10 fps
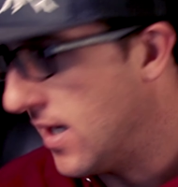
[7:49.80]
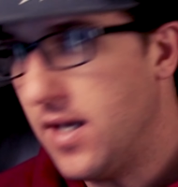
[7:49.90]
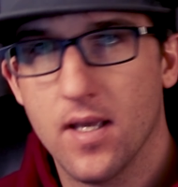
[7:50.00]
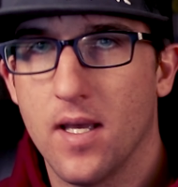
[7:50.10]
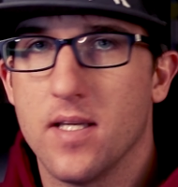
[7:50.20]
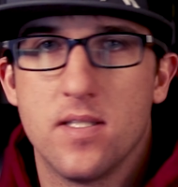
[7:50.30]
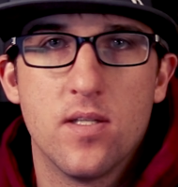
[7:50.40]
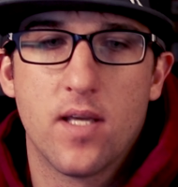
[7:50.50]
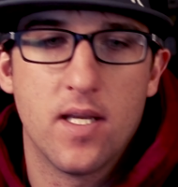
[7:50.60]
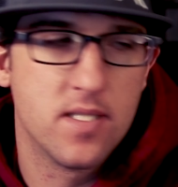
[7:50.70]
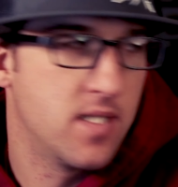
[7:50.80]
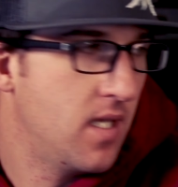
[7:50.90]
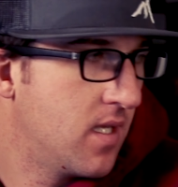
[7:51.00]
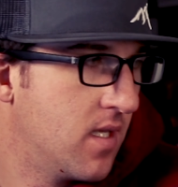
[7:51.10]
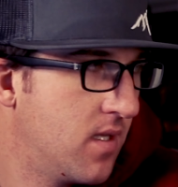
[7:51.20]
yeah, I still gotta
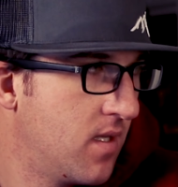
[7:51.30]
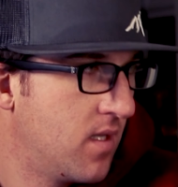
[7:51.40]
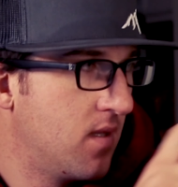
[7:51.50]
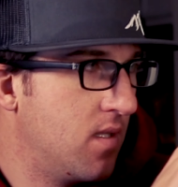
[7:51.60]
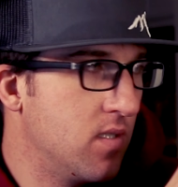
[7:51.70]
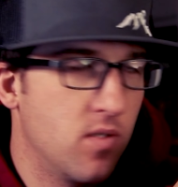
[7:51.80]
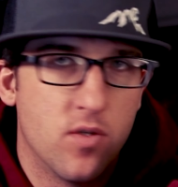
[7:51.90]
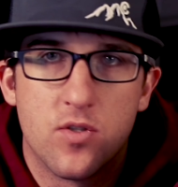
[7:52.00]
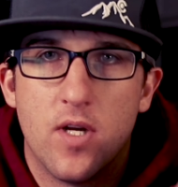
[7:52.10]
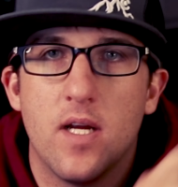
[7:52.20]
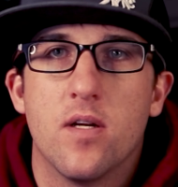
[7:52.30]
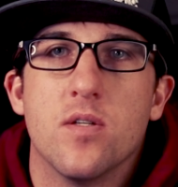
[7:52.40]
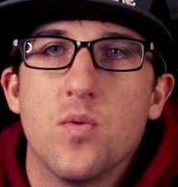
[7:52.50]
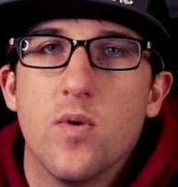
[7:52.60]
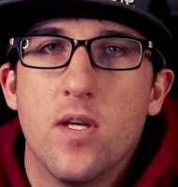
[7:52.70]
say, this little tracker
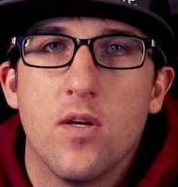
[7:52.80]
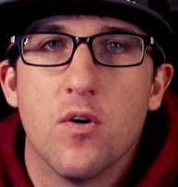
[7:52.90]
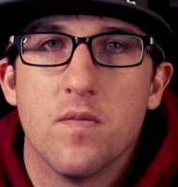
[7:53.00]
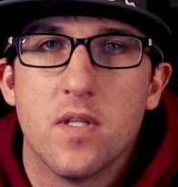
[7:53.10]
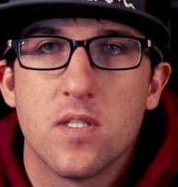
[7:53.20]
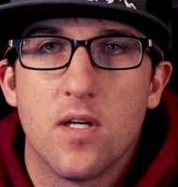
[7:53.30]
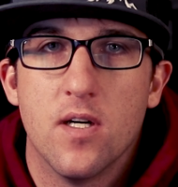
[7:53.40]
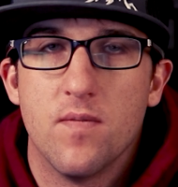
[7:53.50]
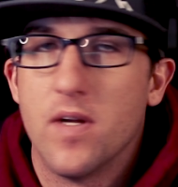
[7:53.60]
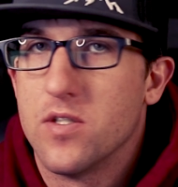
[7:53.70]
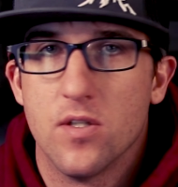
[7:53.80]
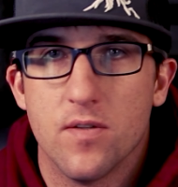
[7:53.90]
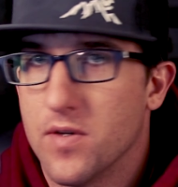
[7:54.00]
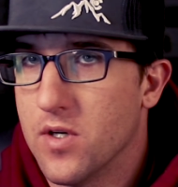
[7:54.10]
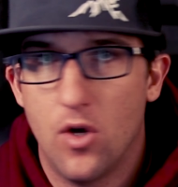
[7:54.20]
is winning over the Star Adventurer
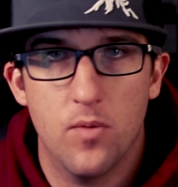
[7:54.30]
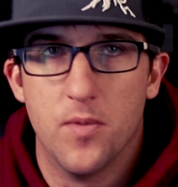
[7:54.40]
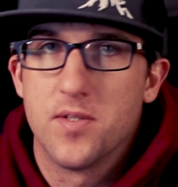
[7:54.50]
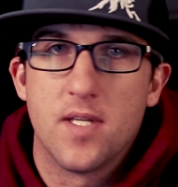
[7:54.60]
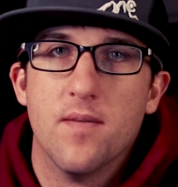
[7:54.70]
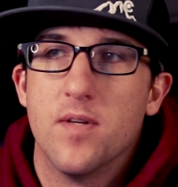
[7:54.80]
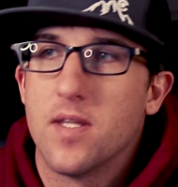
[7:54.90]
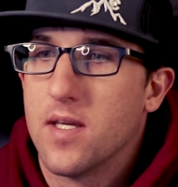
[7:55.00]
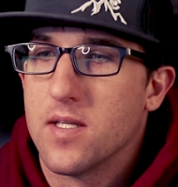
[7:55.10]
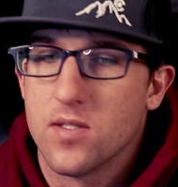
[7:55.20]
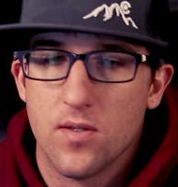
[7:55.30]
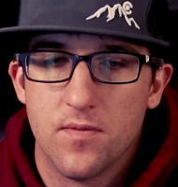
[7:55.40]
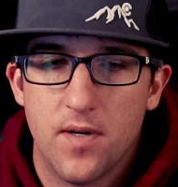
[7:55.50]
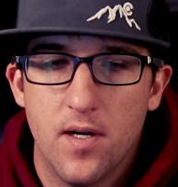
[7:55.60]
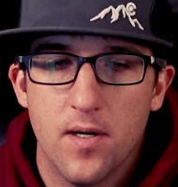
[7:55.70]
for almost everything so
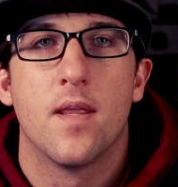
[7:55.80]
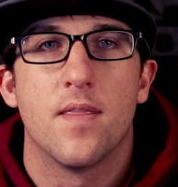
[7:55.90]
far.